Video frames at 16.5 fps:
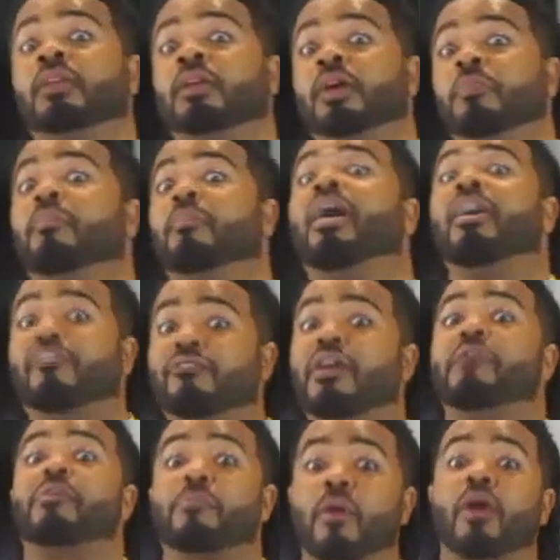my
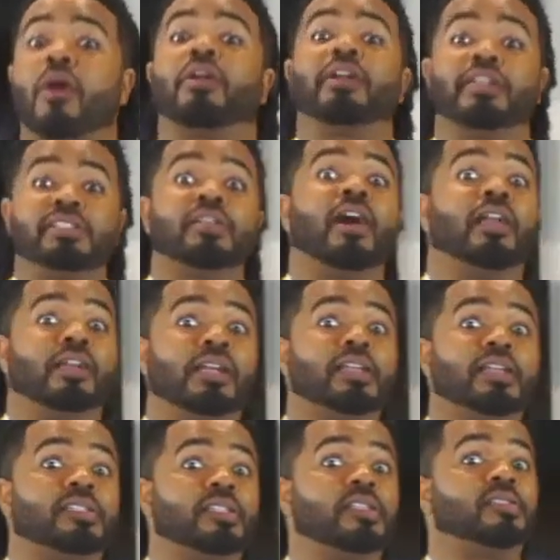favorite part of this holiday
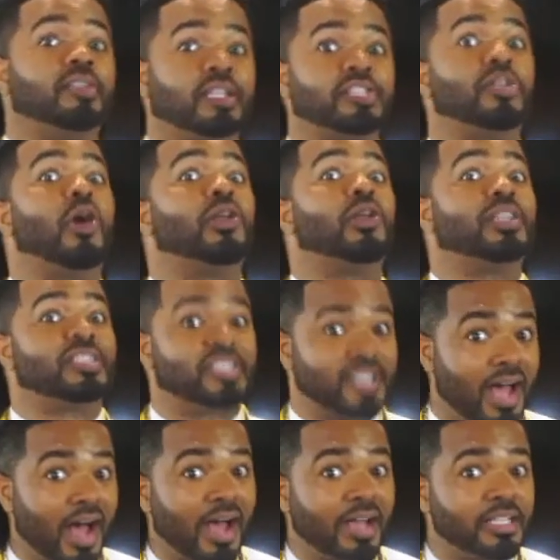season is all the
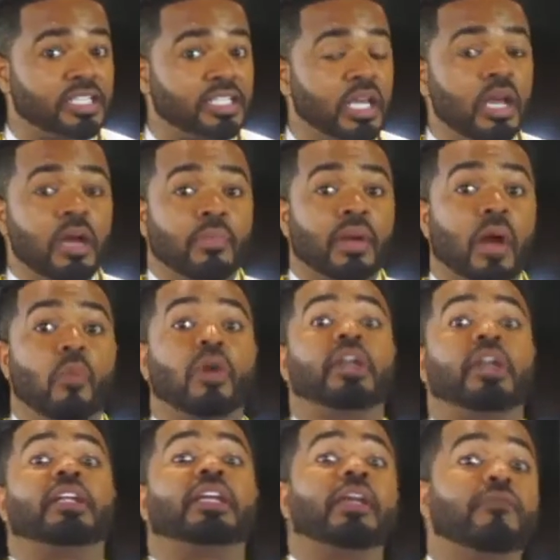sides, but I wanted
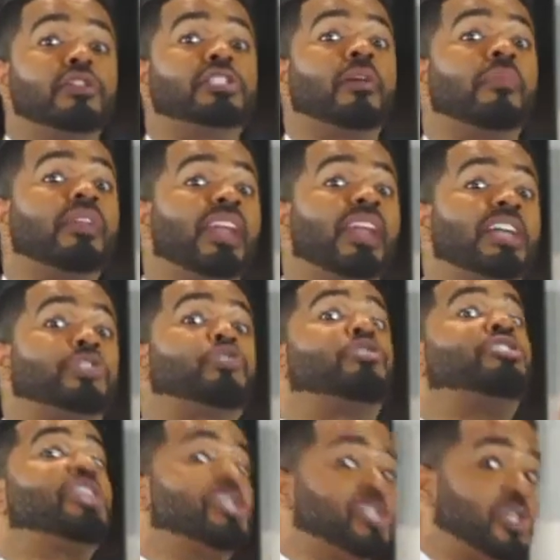to give you something that's
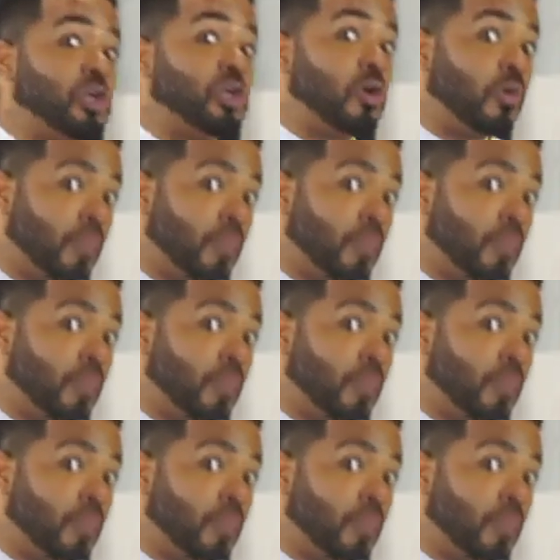traditional